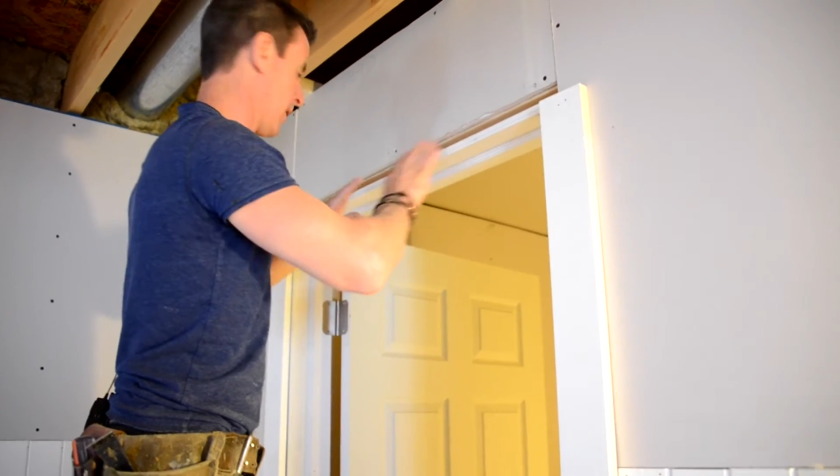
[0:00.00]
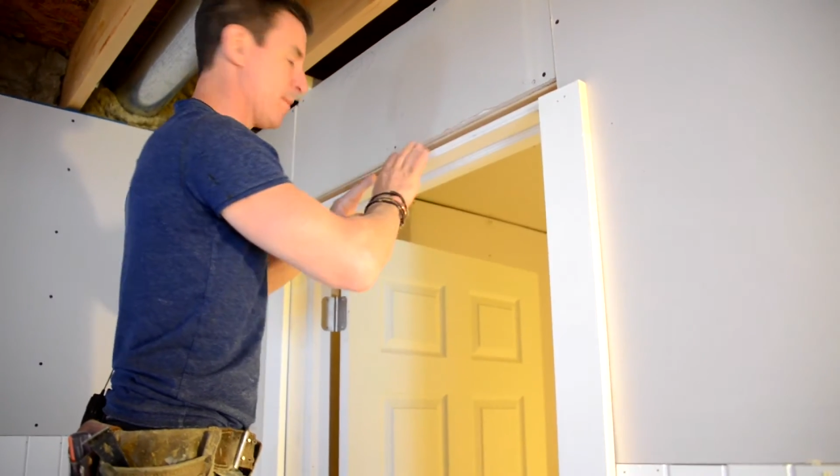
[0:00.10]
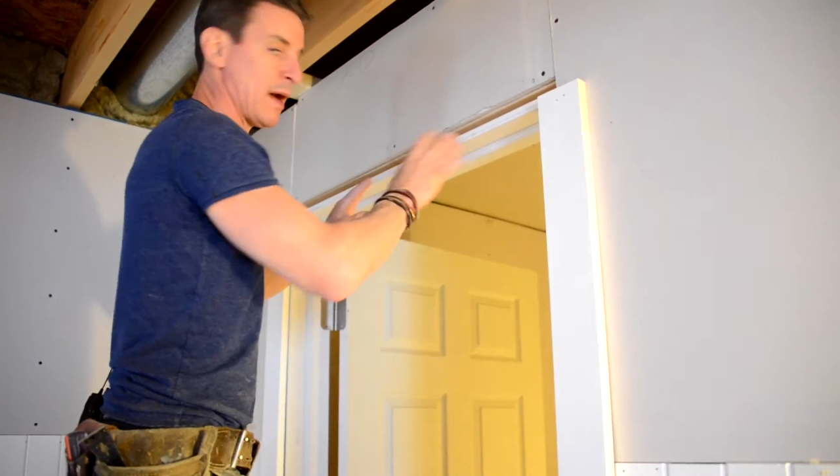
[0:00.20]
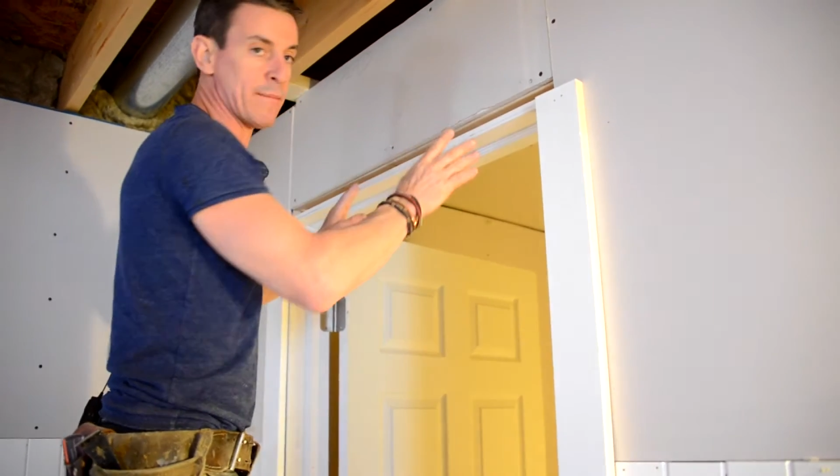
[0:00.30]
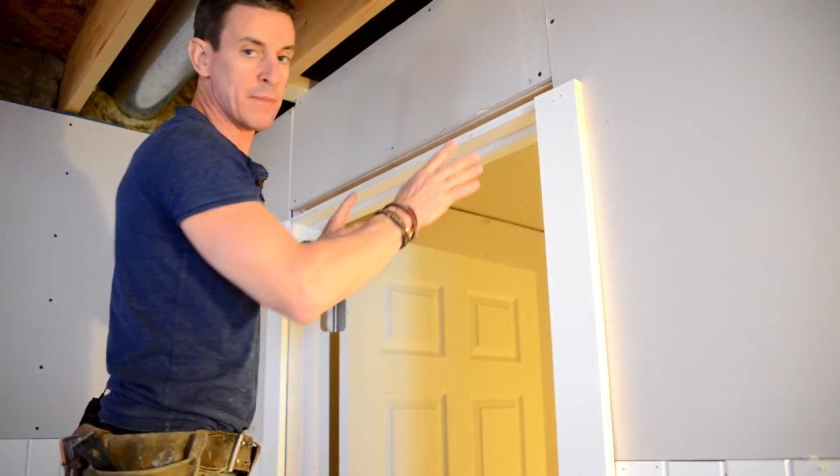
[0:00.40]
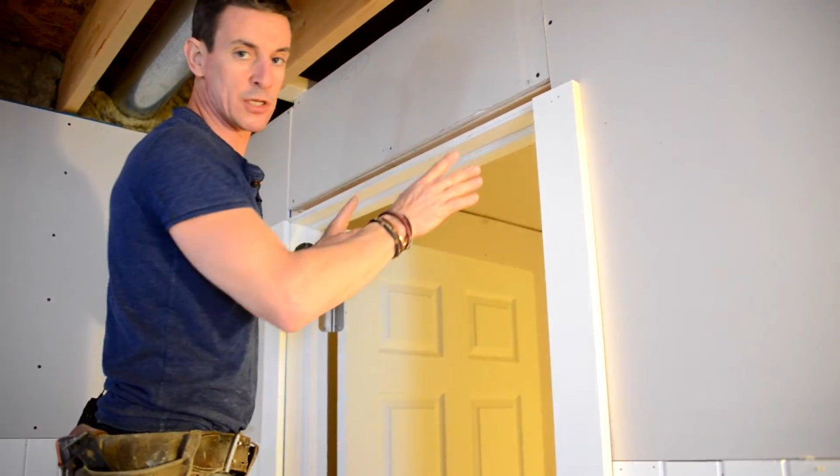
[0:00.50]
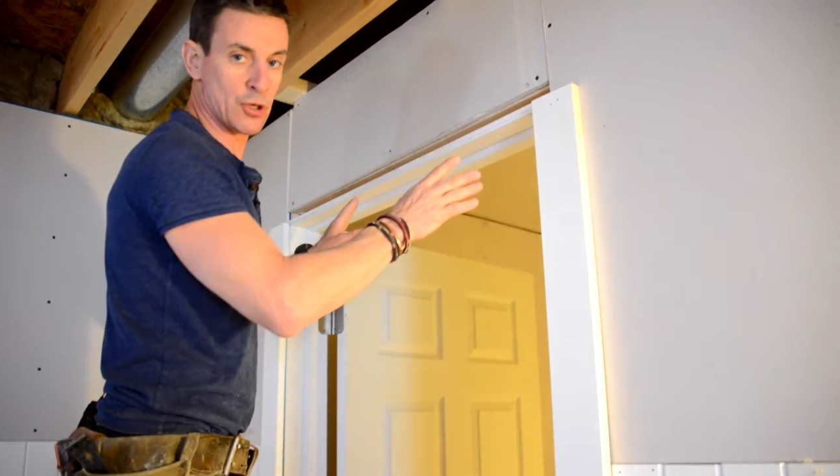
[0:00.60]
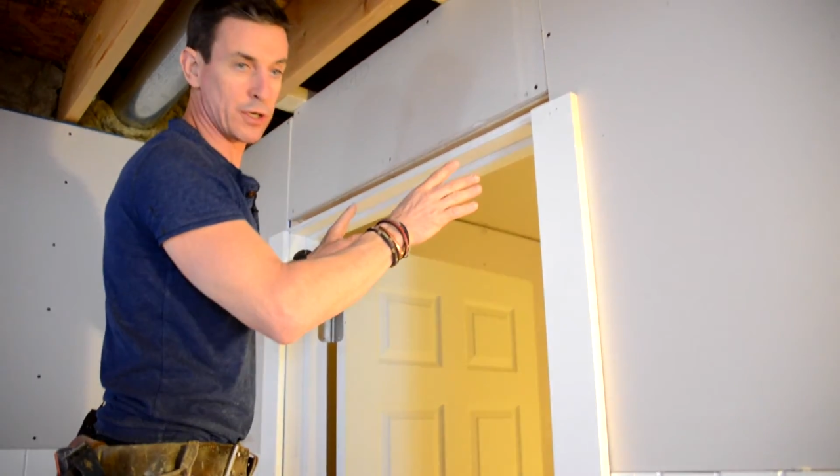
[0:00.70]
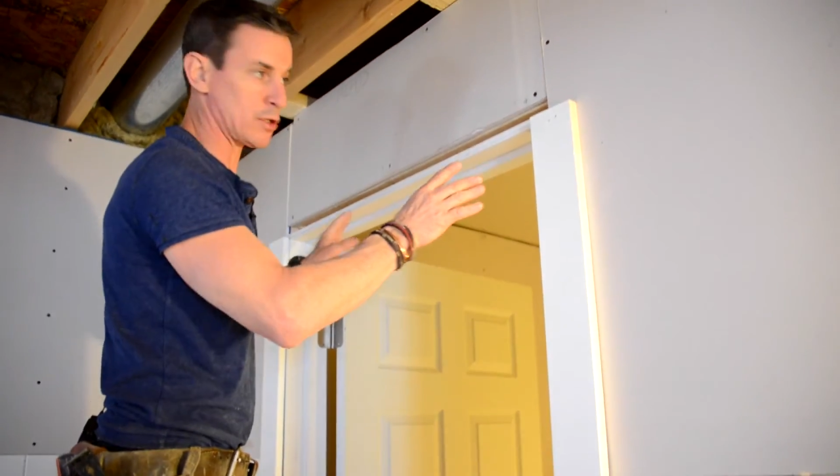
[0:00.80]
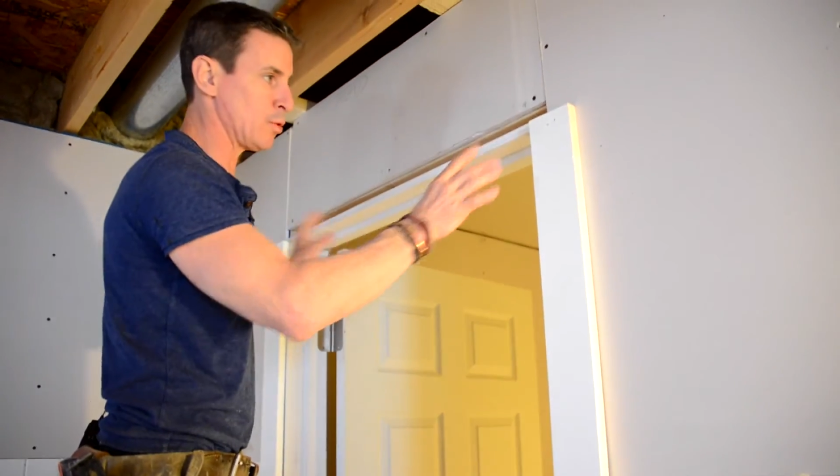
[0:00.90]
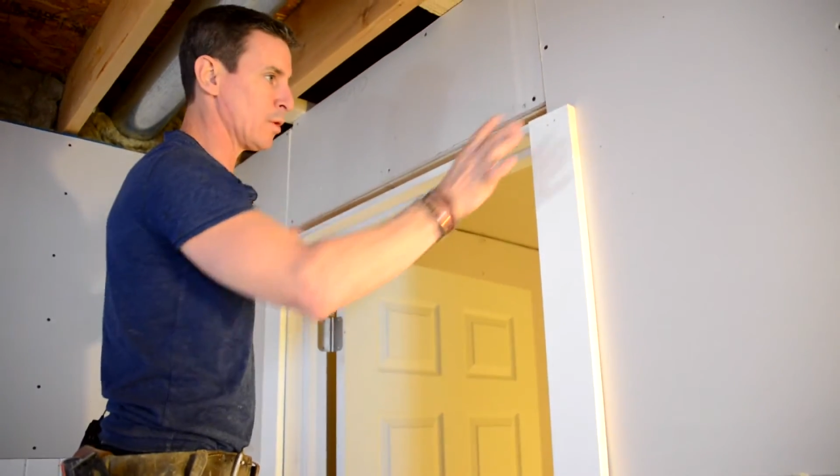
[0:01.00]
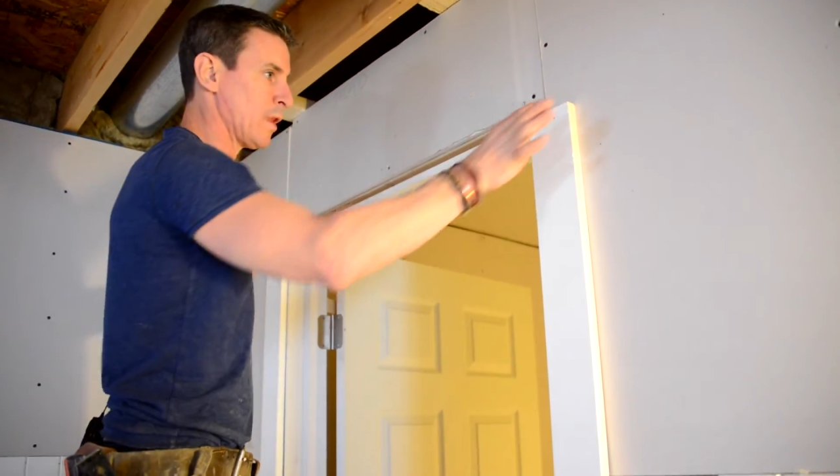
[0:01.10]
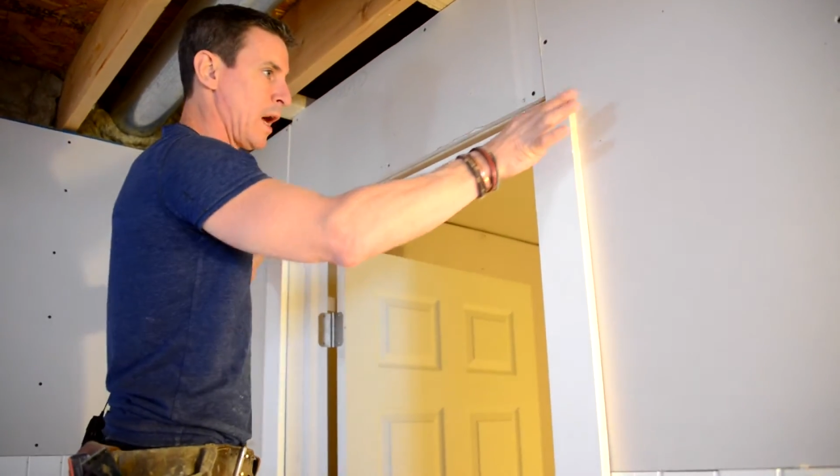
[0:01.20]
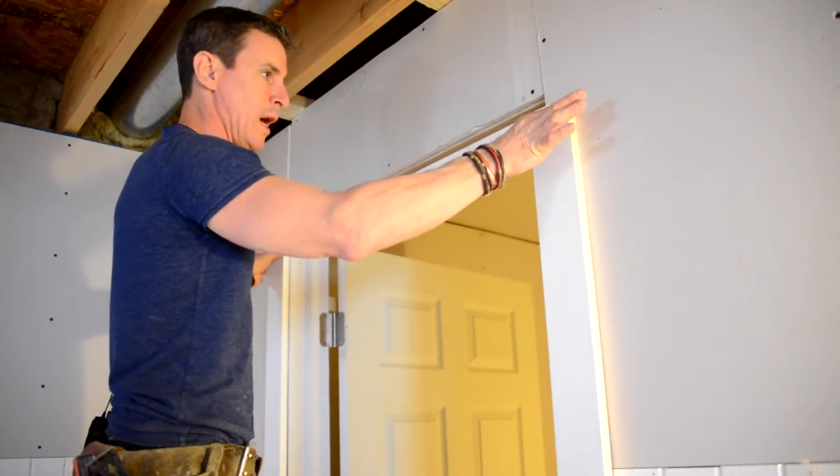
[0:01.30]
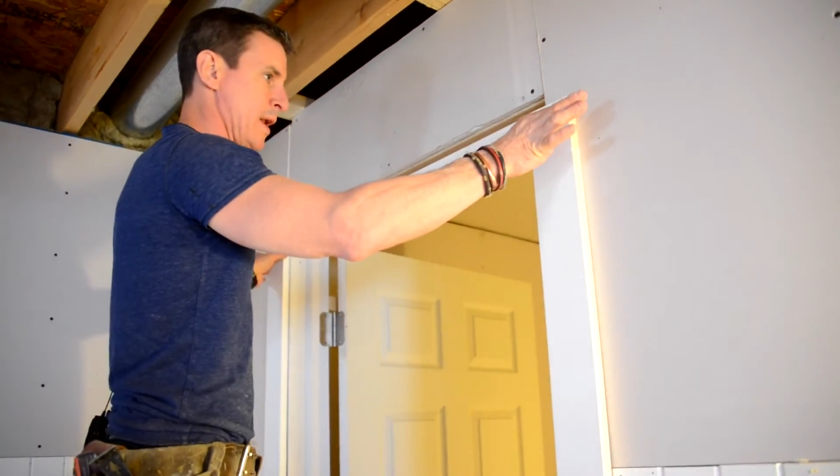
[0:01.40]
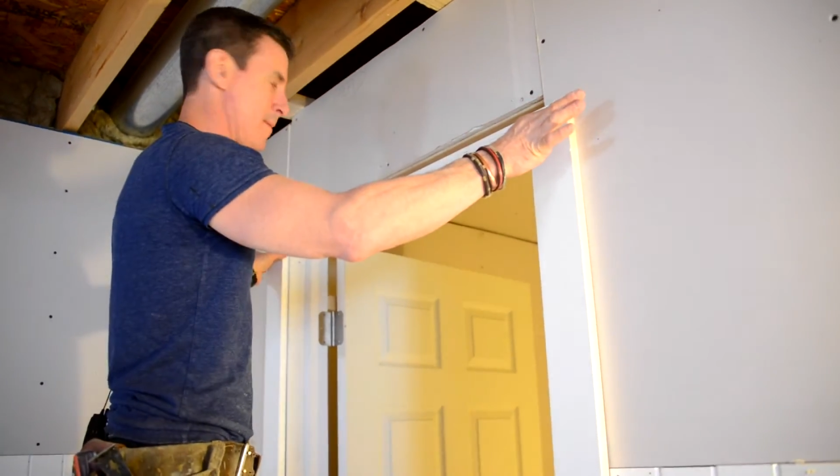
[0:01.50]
I'm not measuring to a line.